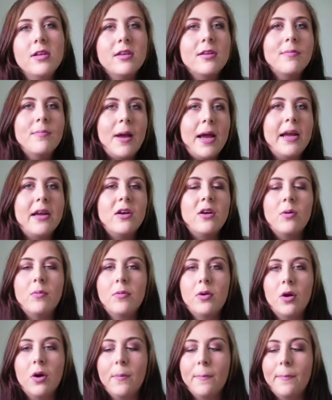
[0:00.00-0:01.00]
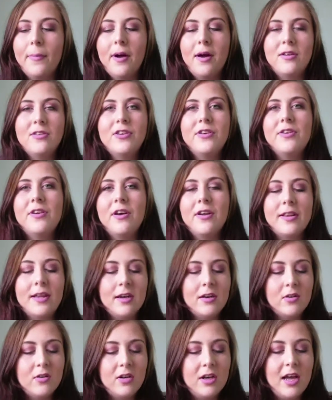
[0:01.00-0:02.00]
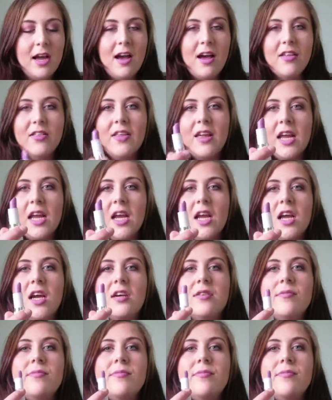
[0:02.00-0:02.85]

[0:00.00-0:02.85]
with this makeup look, but I do like that colour. I think